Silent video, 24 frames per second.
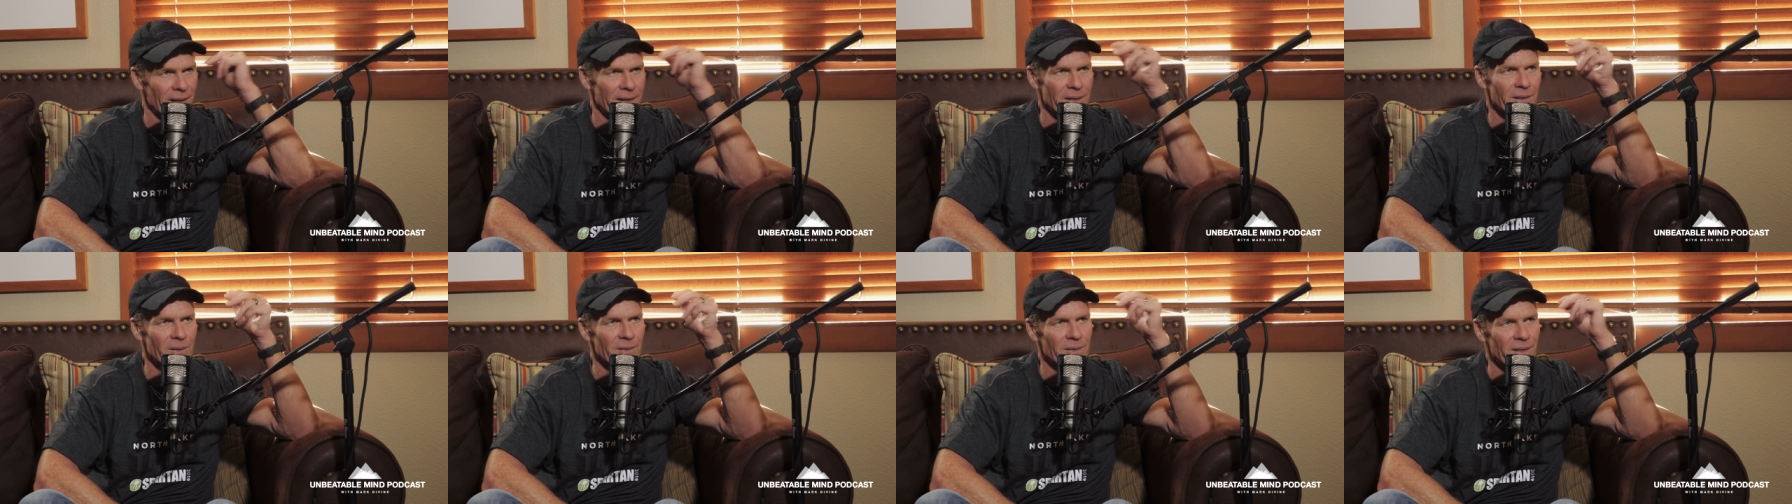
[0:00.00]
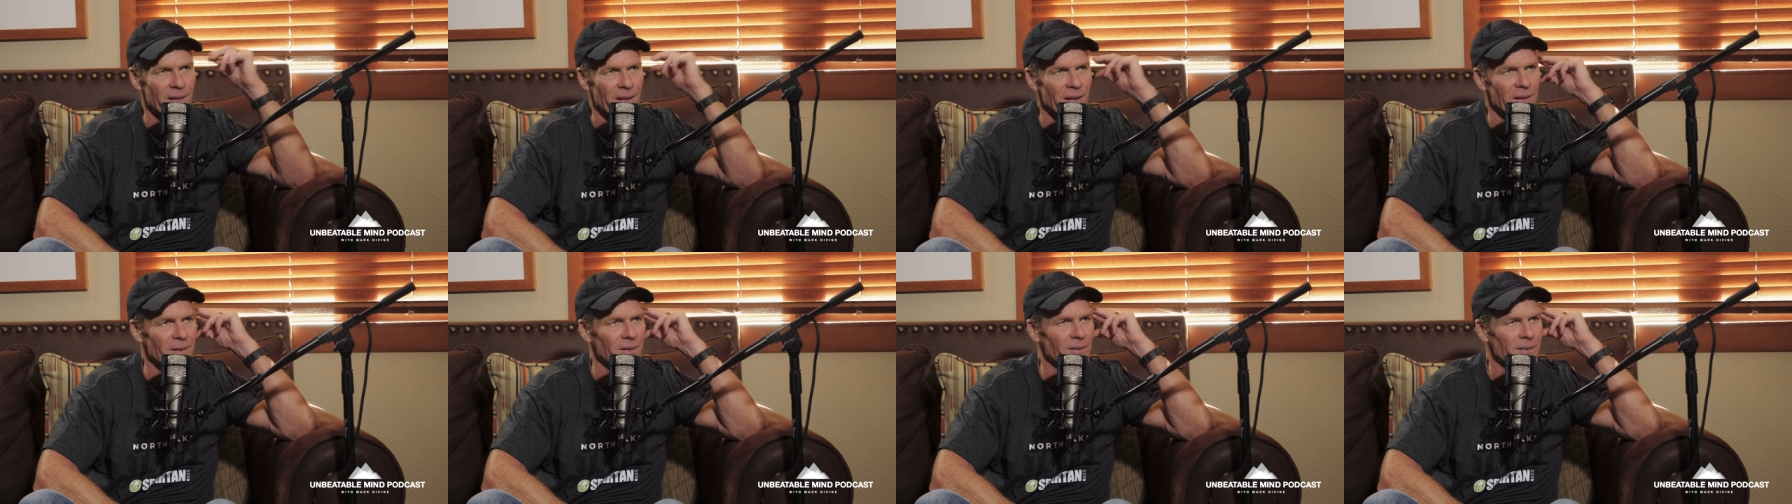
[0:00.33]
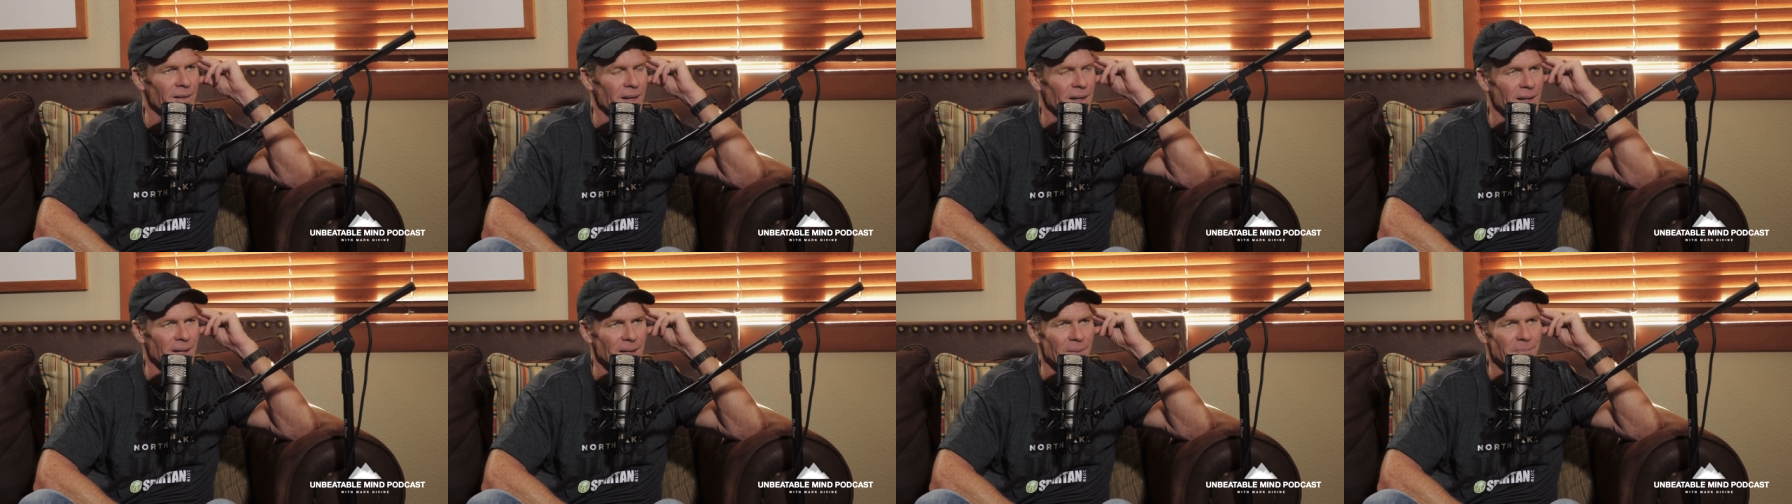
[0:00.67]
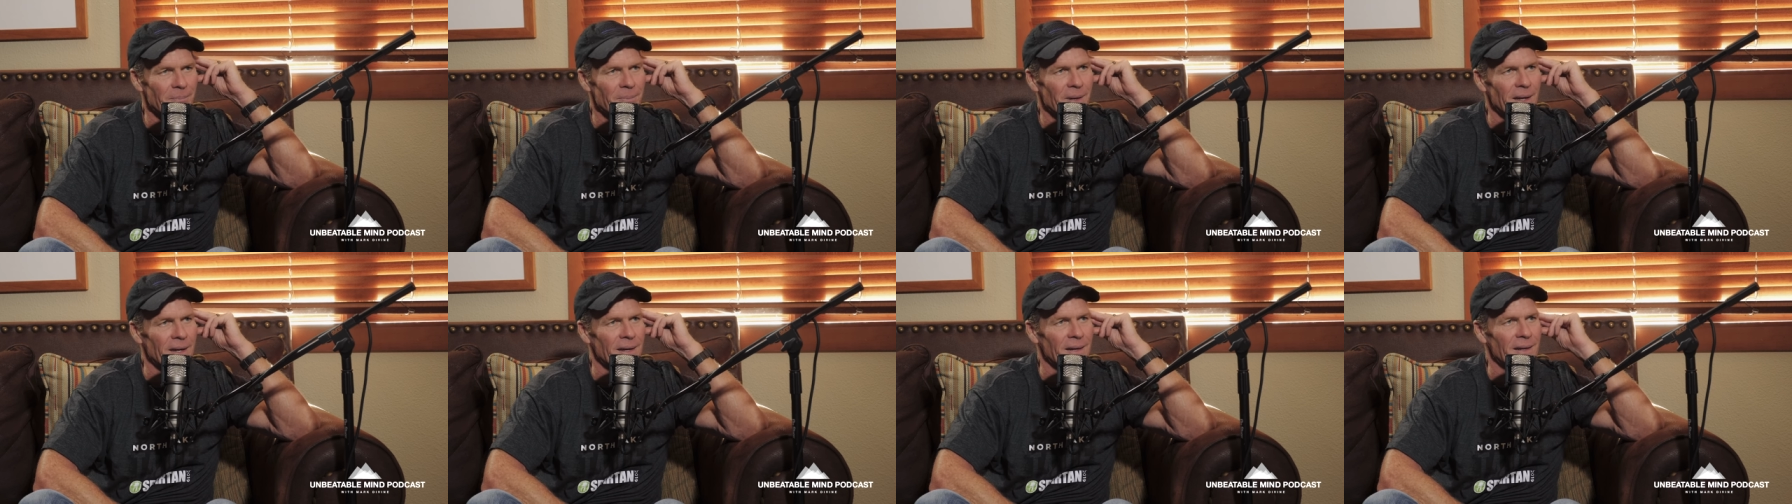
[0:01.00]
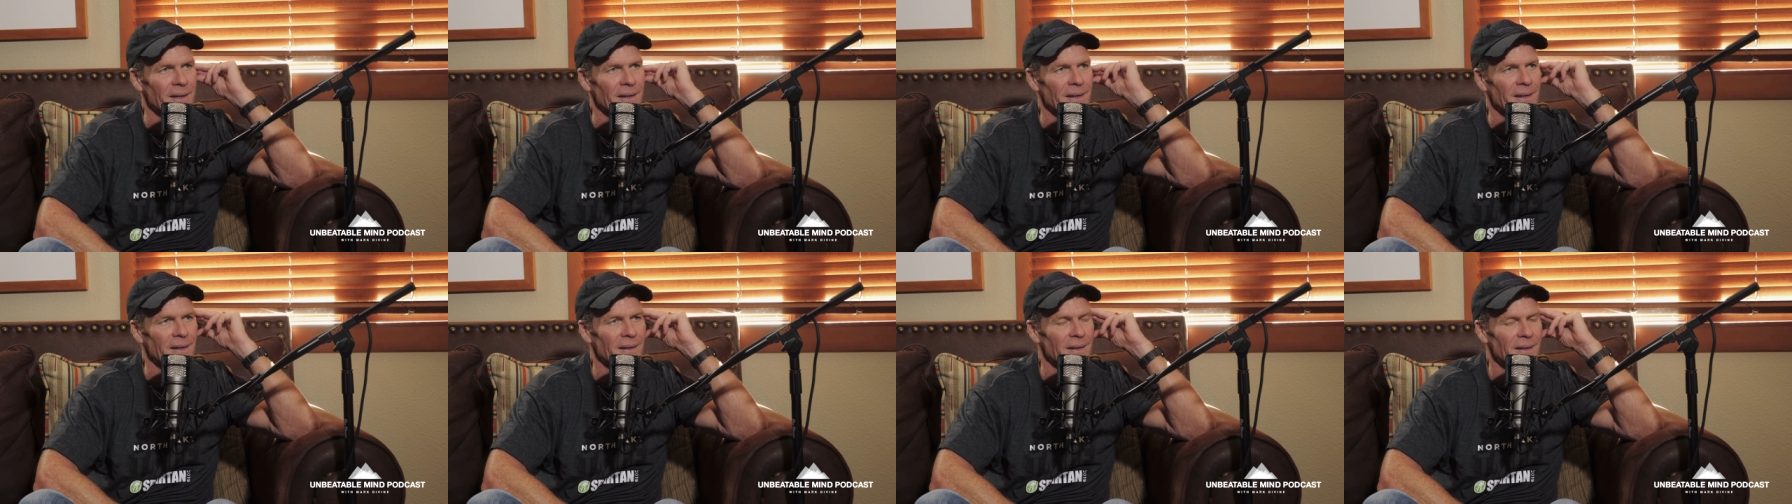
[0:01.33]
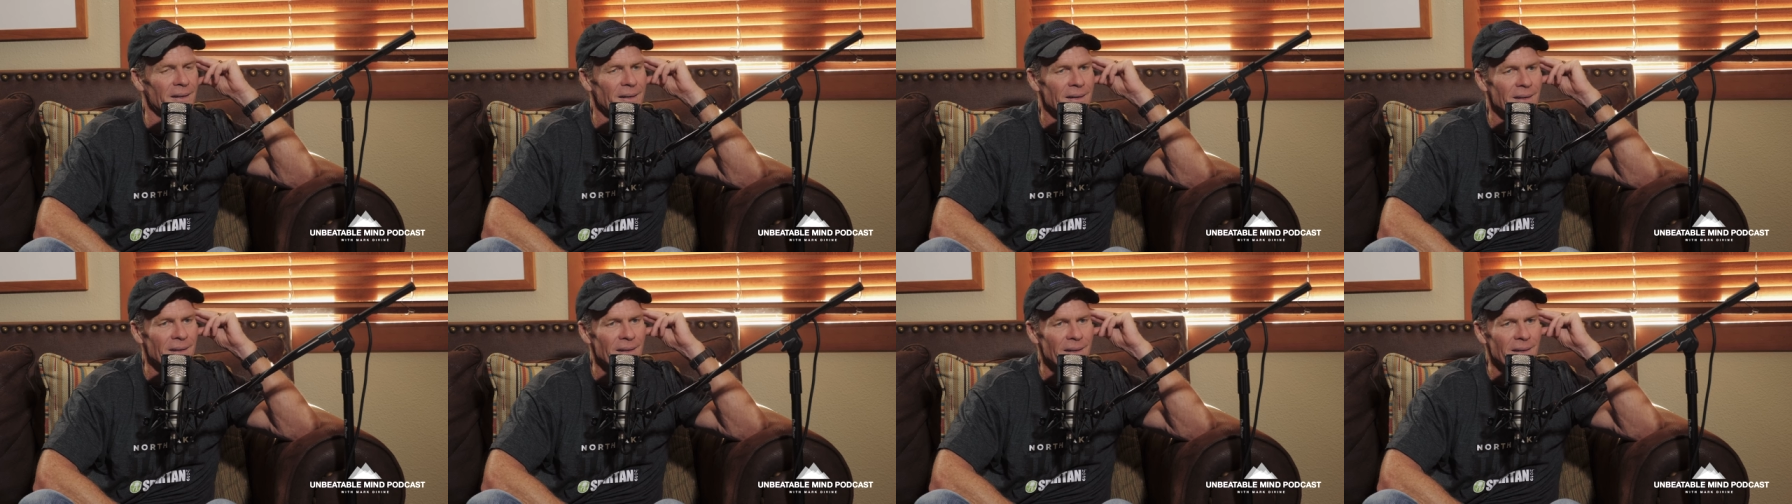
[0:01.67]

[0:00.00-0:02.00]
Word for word: like you said understanding pain and